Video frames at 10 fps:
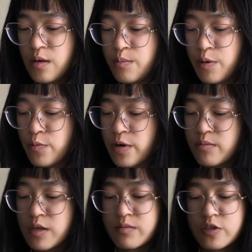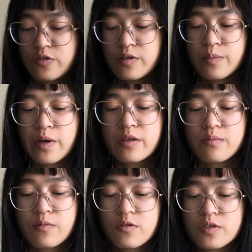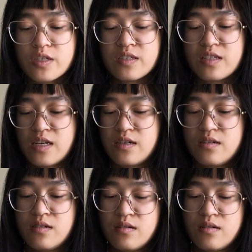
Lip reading: But what I'm concerned about the most is that